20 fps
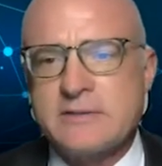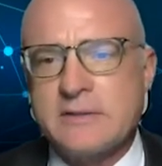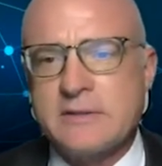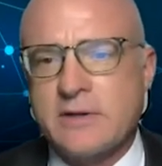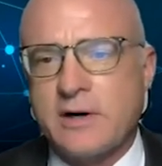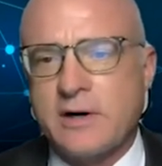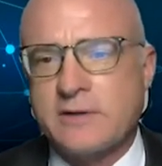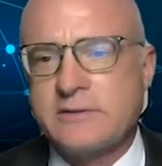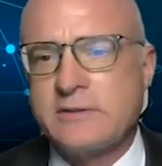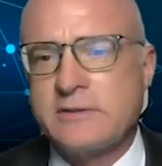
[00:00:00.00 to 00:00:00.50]

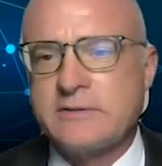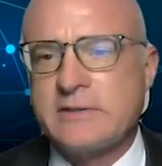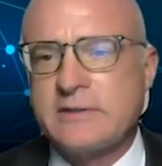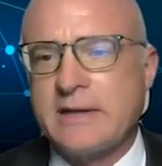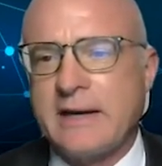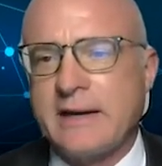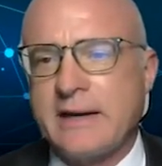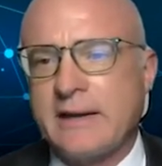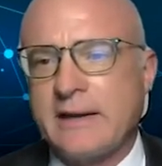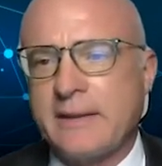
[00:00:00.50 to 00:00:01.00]
talk to you
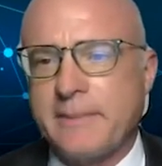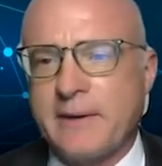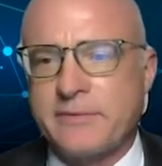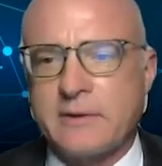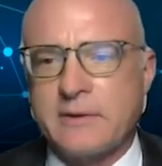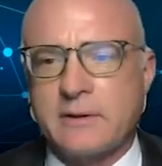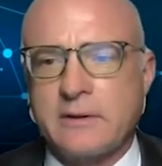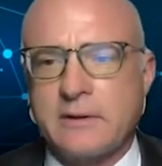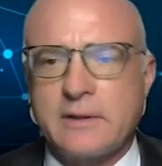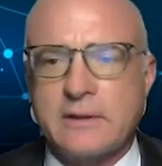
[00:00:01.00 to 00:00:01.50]
today about
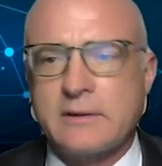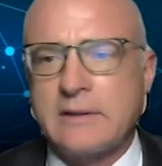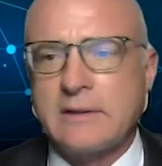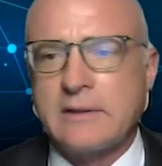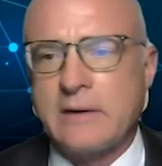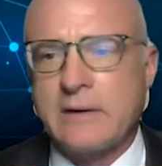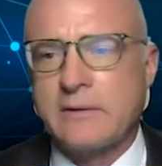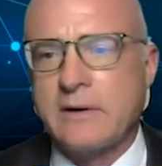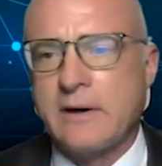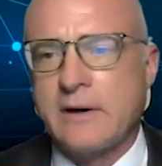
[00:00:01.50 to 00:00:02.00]
the clinical
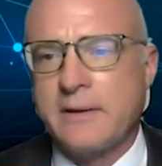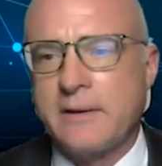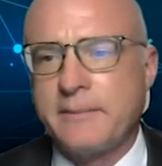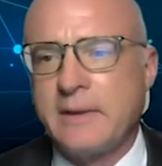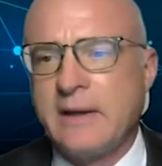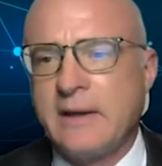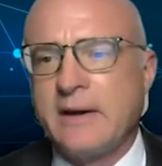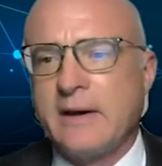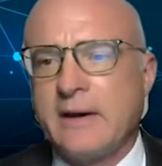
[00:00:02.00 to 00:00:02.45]
outcome